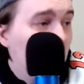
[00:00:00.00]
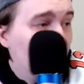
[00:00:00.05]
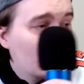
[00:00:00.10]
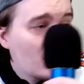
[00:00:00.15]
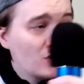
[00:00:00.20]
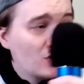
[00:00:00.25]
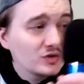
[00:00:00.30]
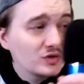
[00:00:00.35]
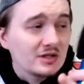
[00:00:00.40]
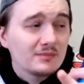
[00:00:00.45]

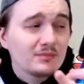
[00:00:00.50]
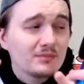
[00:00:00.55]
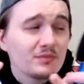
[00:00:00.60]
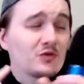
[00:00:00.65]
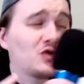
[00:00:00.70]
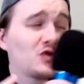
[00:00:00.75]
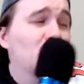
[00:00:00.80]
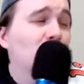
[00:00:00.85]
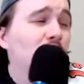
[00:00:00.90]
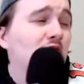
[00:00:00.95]
Most
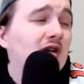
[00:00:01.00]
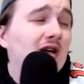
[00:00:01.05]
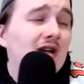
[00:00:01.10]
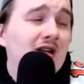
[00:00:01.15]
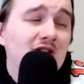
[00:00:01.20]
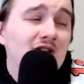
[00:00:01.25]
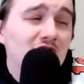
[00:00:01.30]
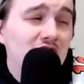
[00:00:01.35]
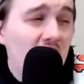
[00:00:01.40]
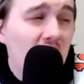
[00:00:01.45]
Improved,
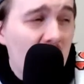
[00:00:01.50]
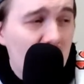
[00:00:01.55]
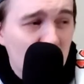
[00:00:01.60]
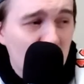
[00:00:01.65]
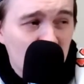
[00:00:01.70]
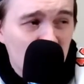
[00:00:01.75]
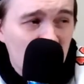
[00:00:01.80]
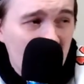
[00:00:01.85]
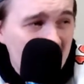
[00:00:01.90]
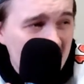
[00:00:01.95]
John
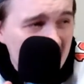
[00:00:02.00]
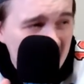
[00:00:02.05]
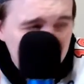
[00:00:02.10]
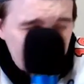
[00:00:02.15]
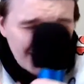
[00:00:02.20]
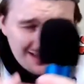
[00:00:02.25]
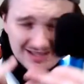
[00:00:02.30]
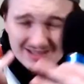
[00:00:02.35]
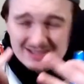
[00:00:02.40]
Morant.